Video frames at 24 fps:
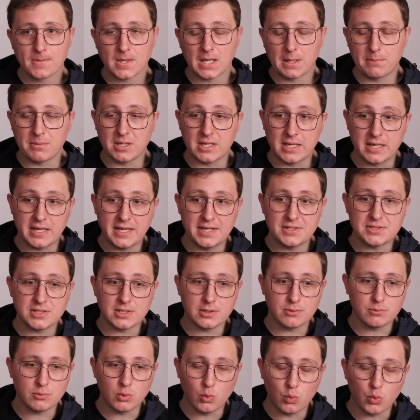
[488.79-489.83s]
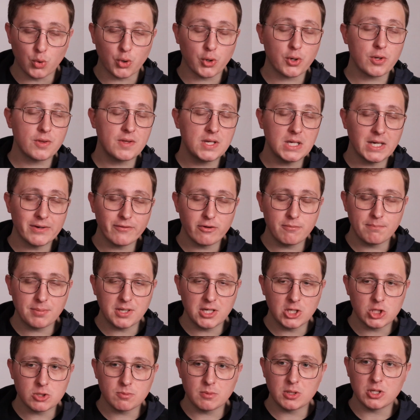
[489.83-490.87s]
I mean, is it worthy of
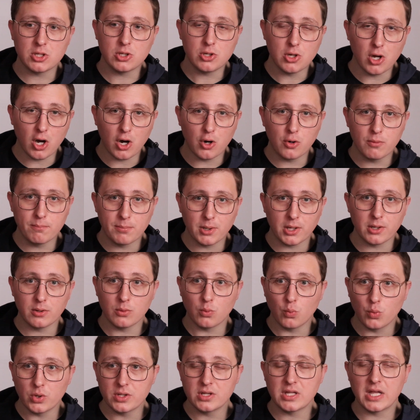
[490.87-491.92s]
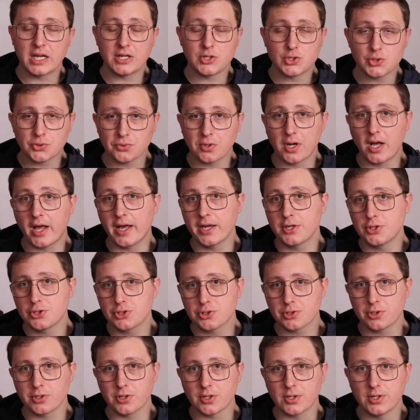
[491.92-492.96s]
impeachment? No, but would they try?
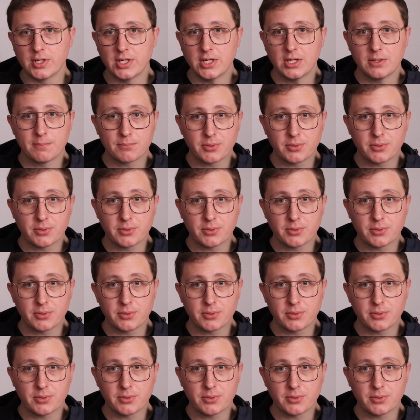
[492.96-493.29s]
Sure.